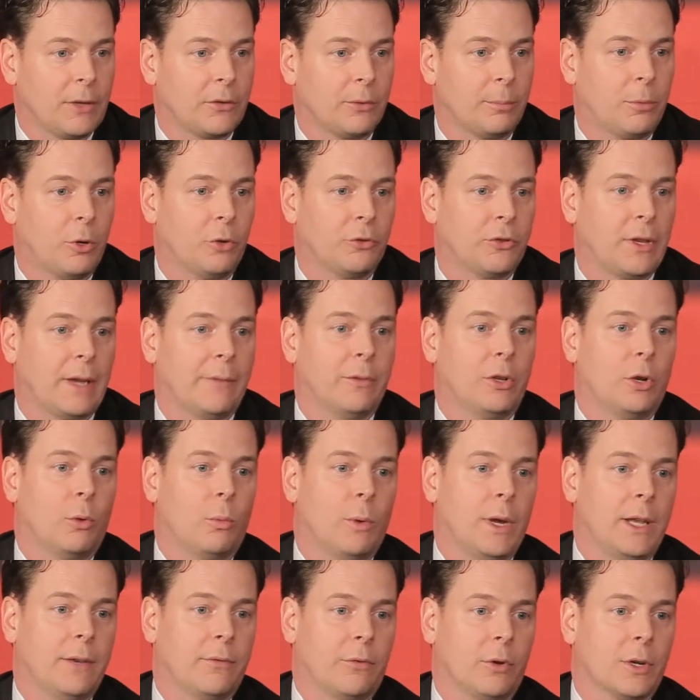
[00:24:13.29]
as opposed to having to
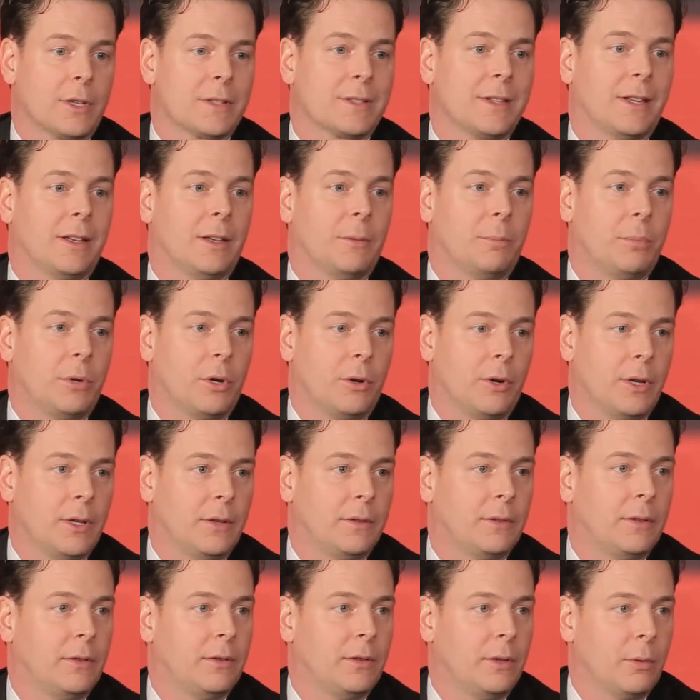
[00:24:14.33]
wait for extended
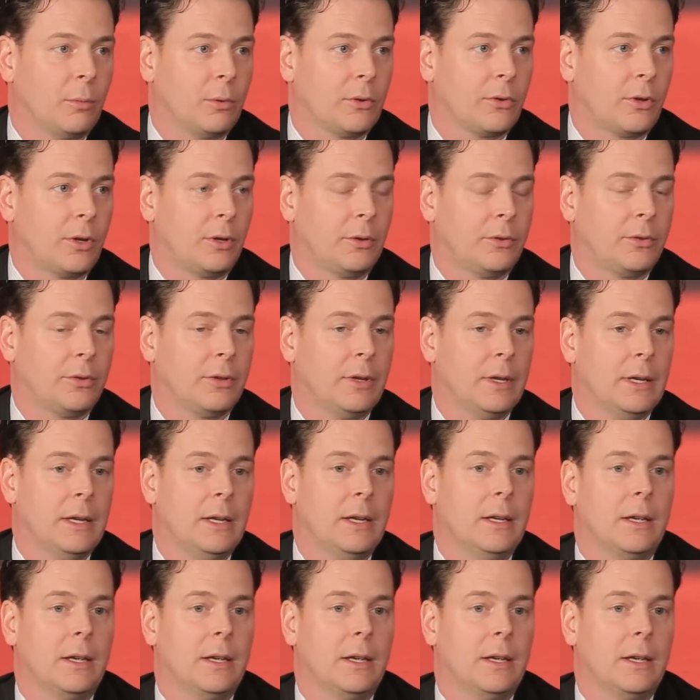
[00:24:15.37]
periods to see results.